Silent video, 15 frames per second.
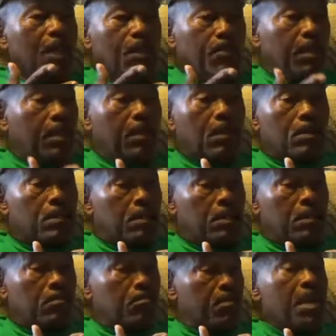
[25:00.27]
because
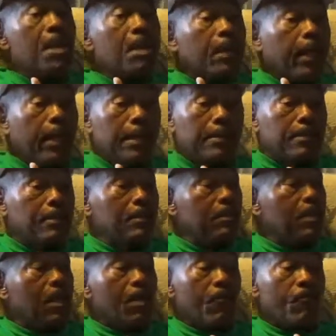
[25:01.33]
in many
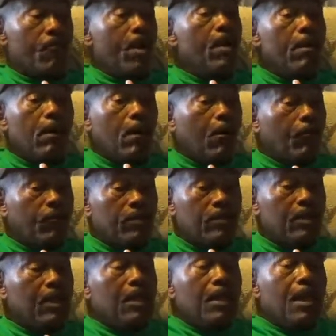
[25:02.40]
cases, very
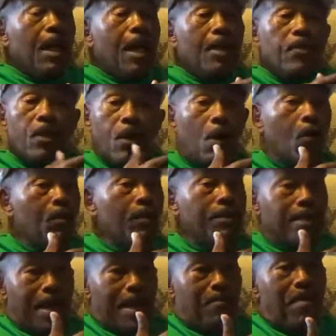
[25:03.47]
often, the only
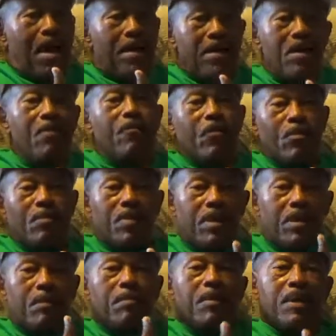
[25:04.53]
time I hear from
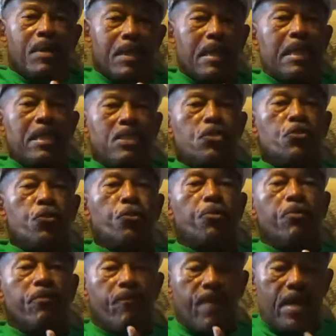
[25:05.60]
them is
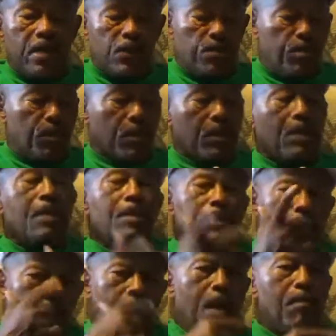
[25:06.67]
through Facebook.
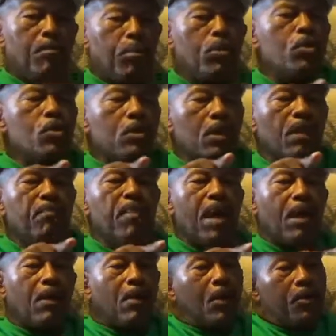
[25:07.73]
So I'm pushing it
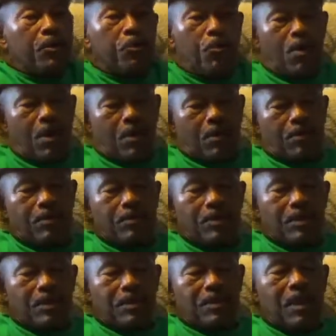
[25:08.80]
back on you all.
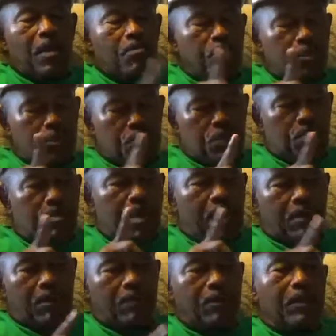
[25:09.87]
I'm pushing it
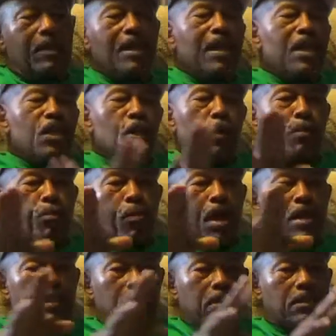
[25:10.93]
back on the
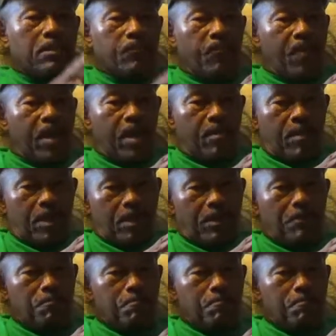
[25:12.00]
Price family,